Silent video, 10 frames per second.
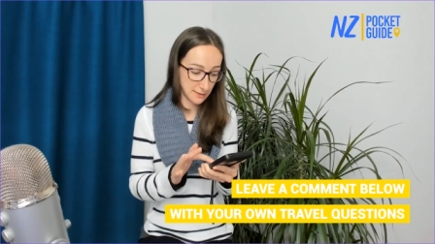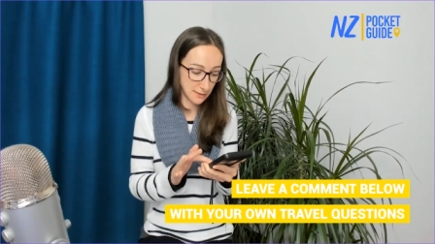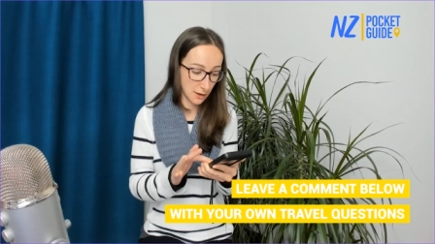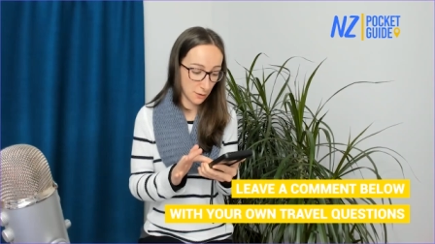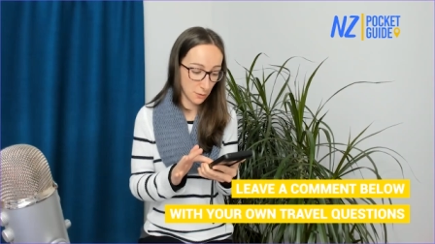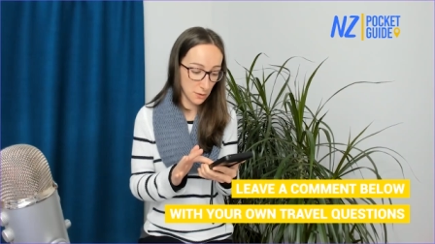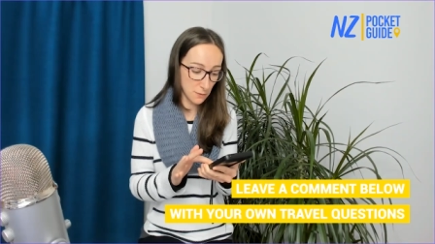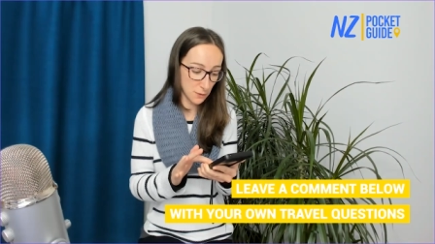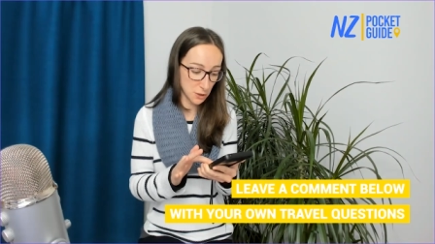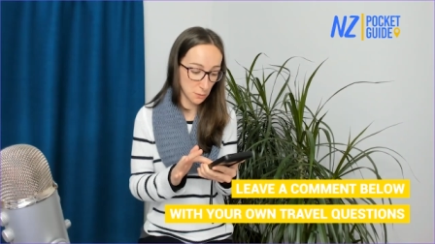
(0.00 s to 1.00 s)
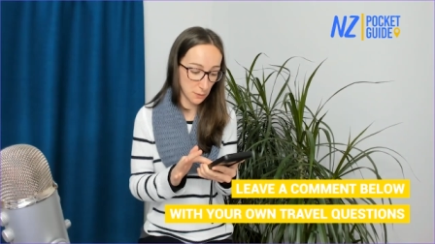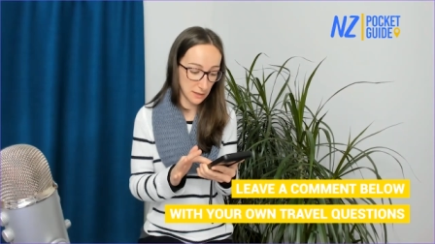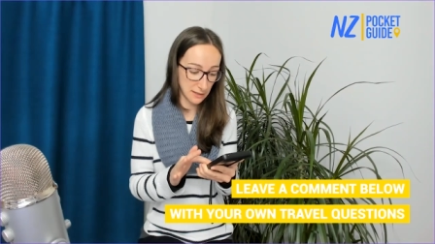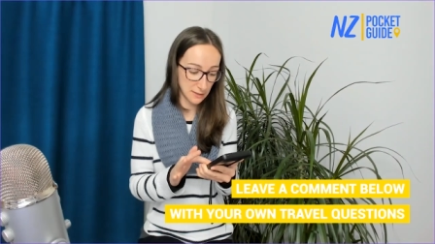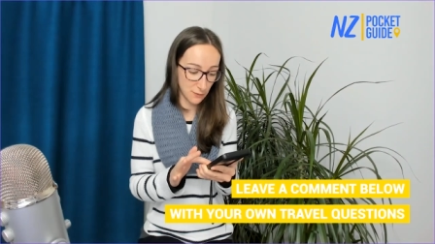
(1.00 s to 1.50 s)
So, Unofficial
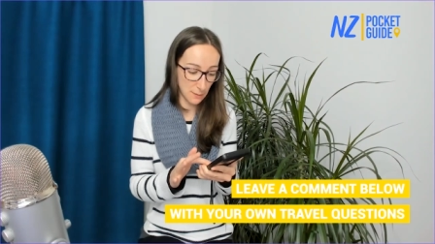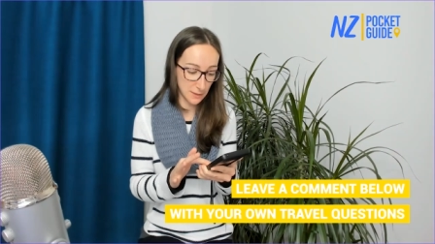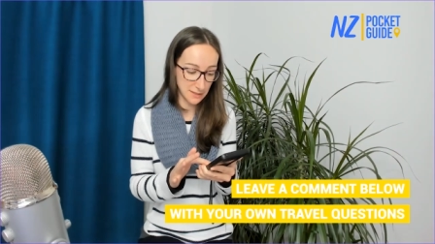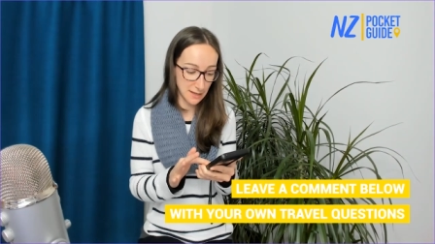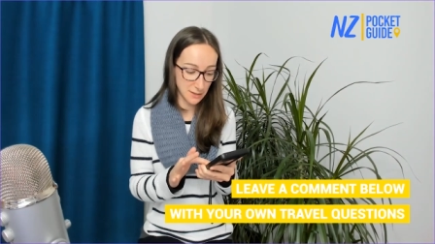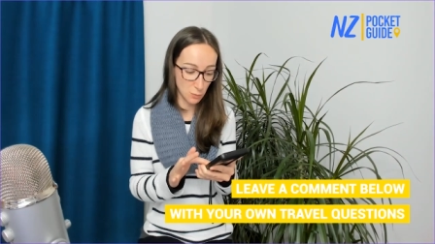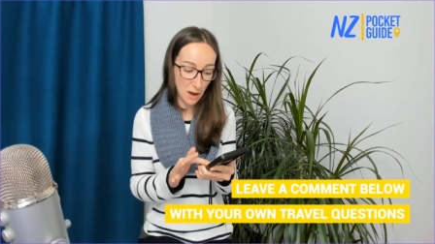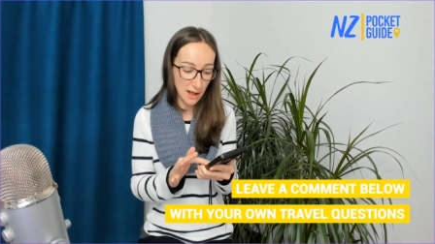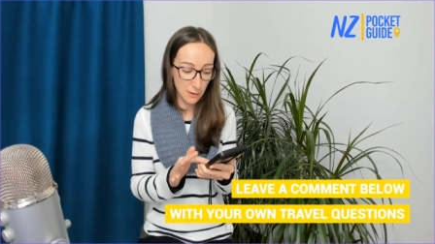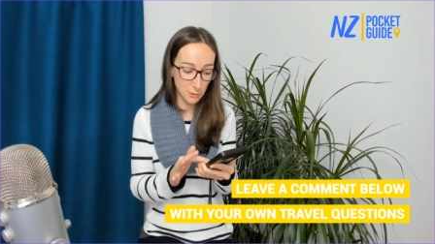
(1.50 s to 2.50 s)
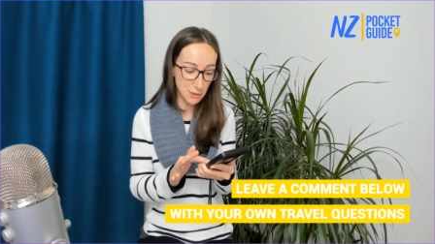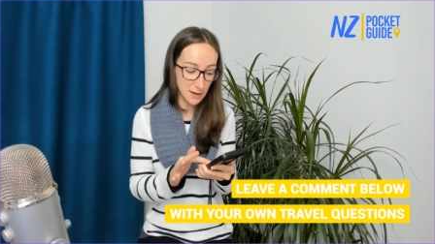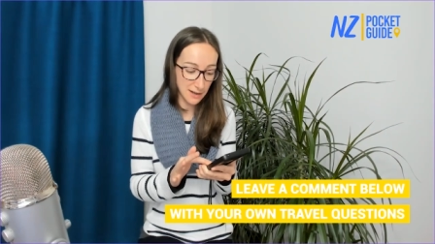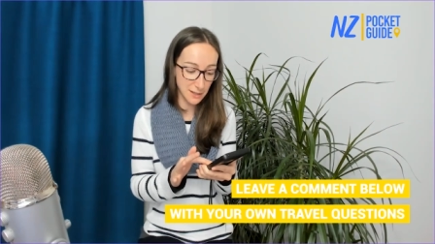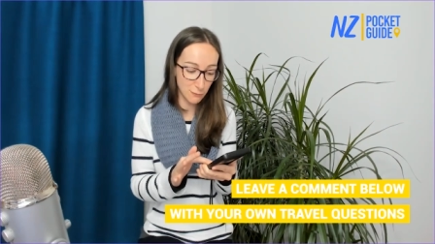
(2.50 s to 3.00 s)
Bucket List Family says, wow, you
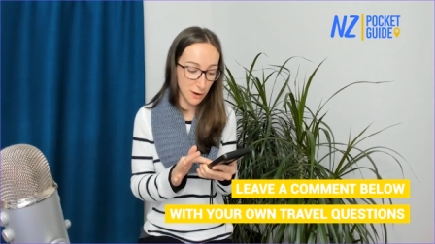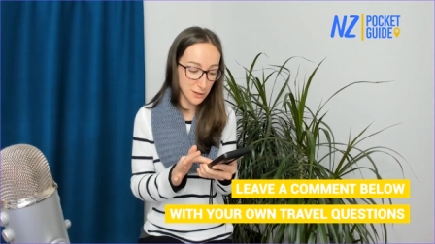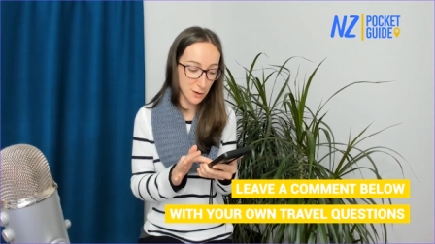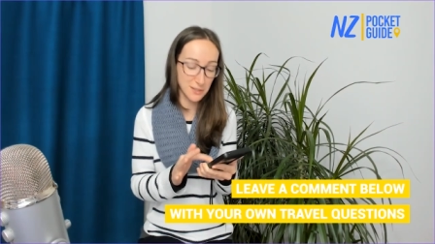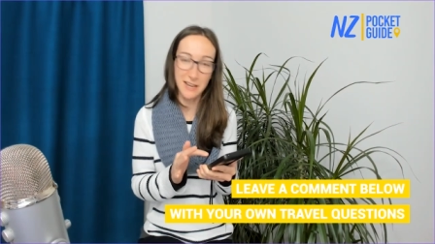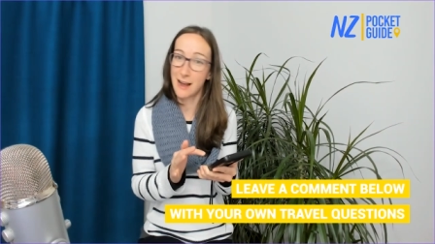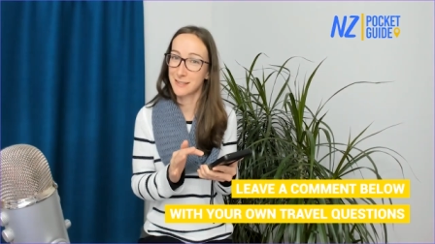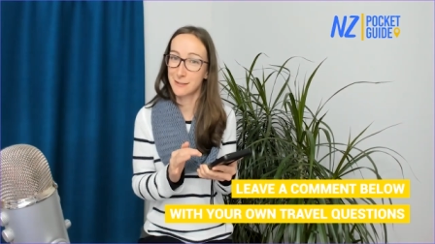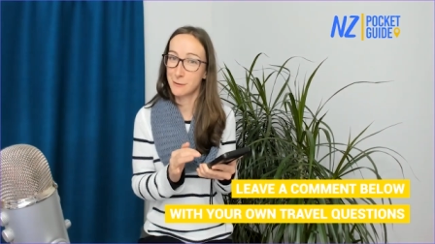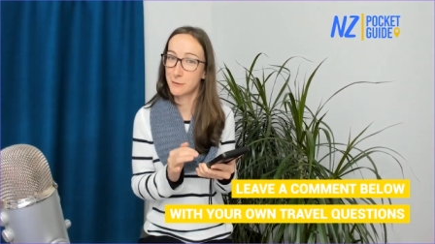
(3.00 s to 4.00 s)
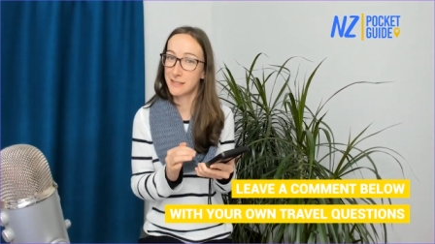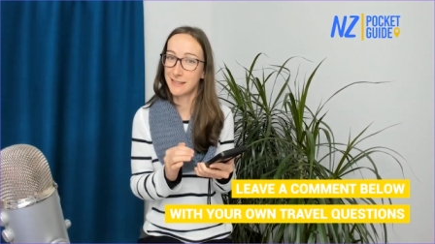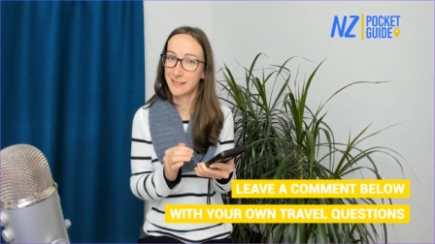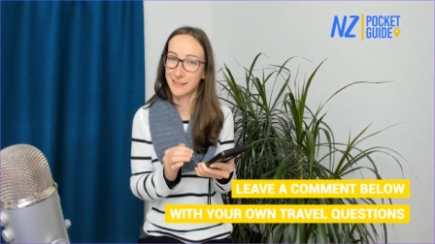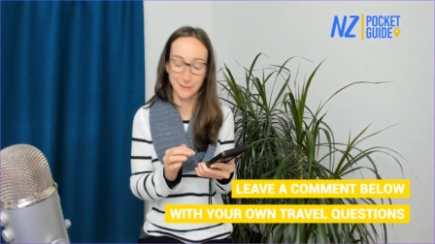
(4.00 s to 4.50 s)
guys are radio stars in New
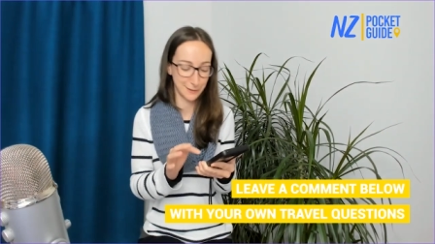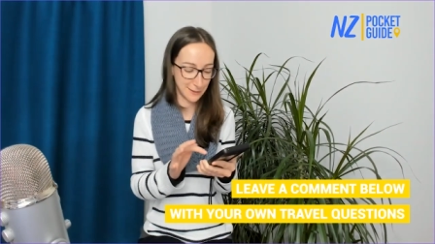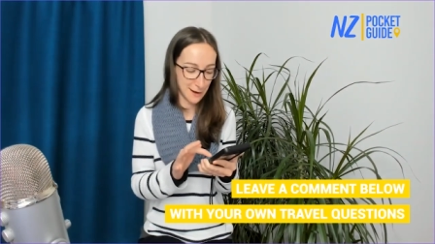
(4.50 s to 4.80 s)
Zealand.